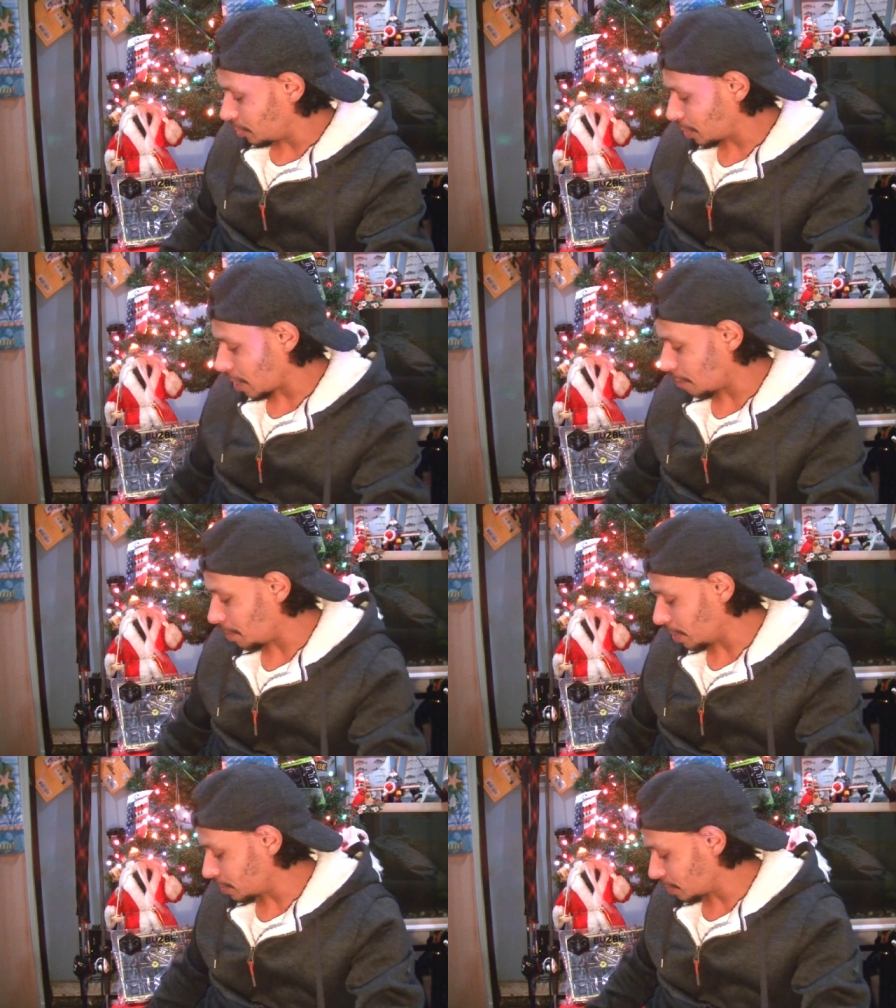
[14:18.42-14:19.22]

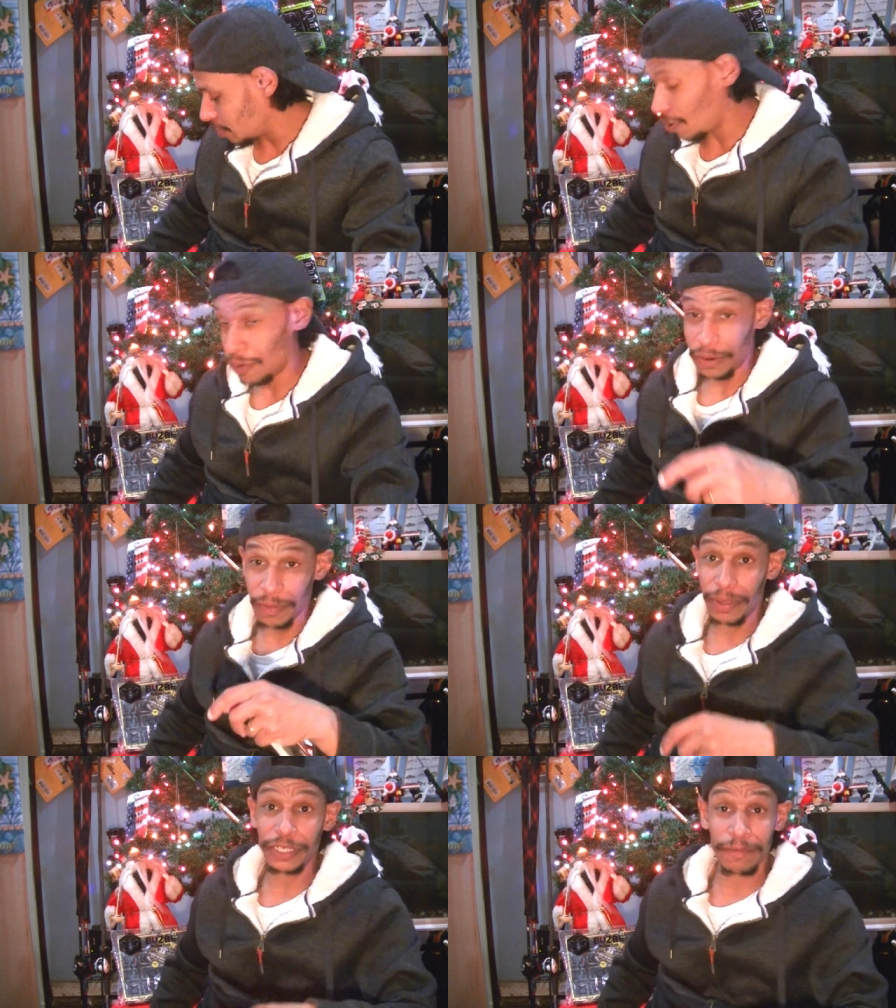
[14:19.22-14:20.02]
chatterbaits along with
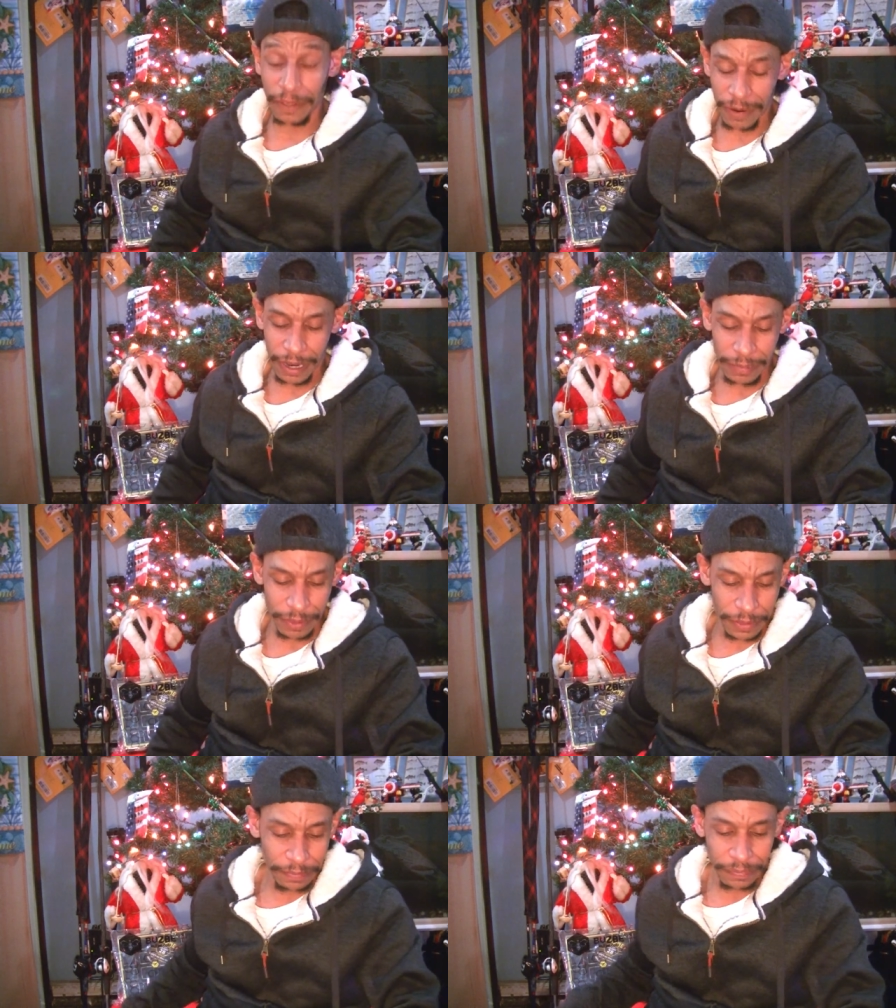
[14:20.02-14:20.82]
a bunch of other
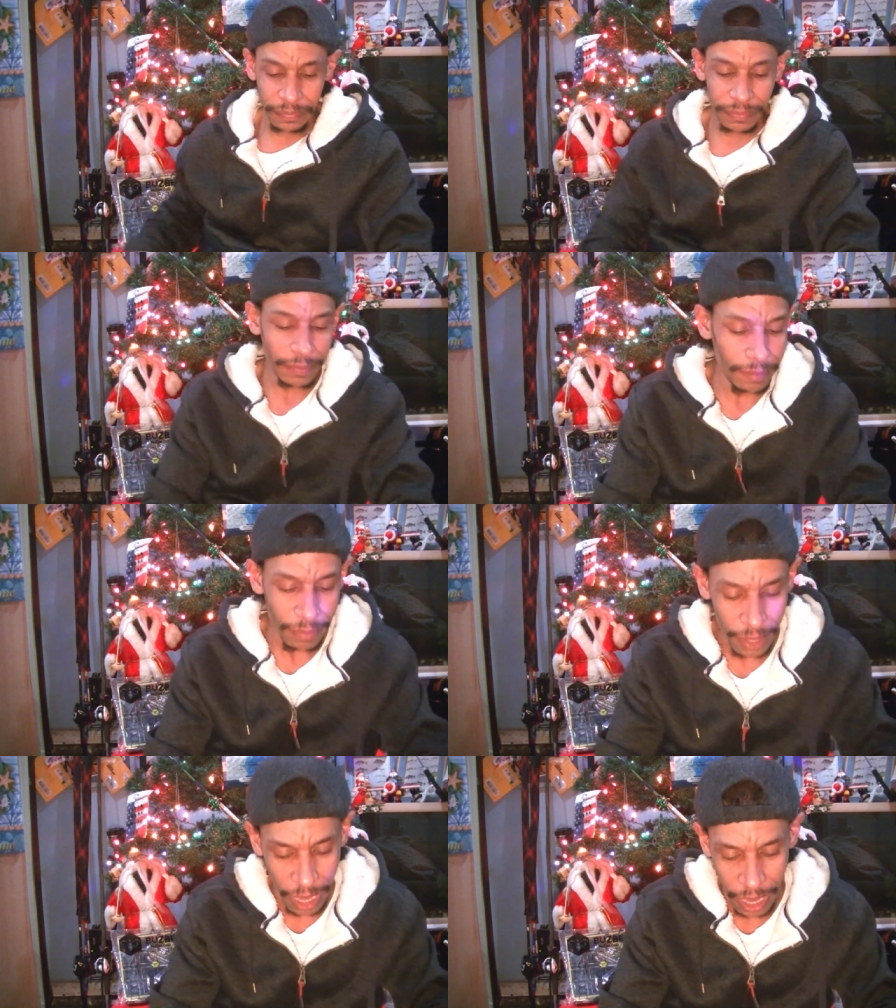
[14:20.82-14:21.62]
items.
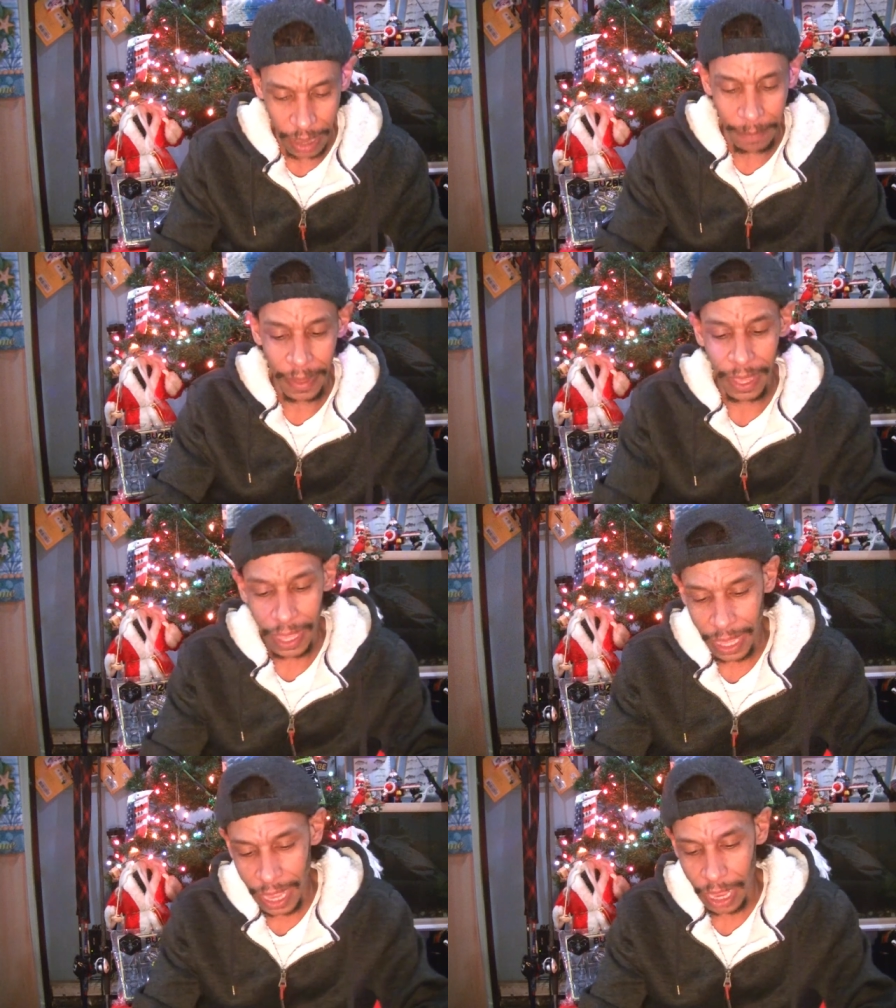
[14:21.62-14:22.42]
Um,
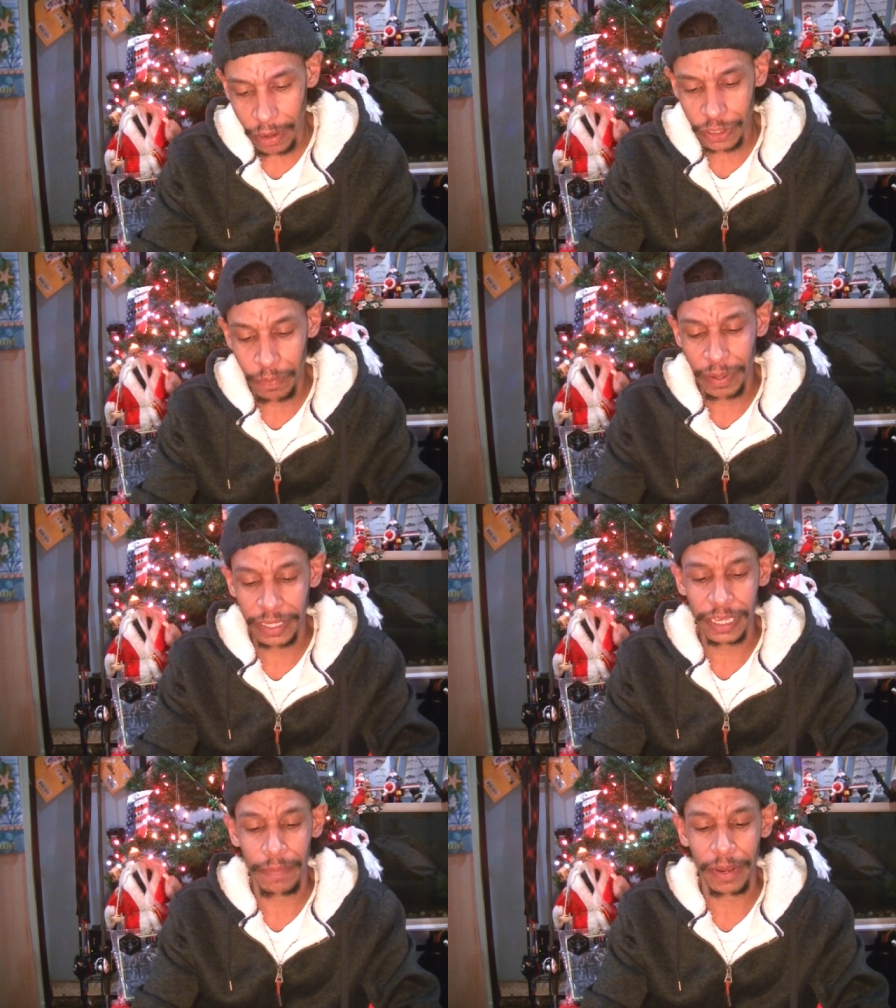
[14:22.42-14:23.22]
I also
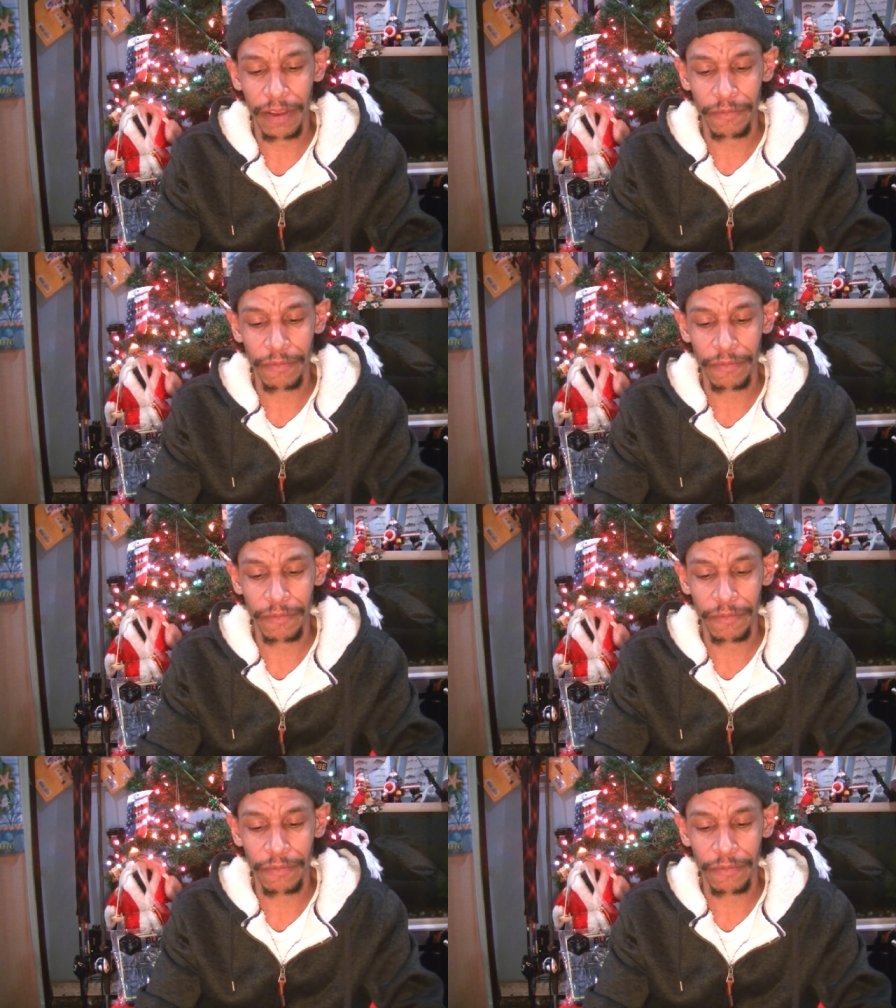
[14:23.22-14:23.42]
picked up an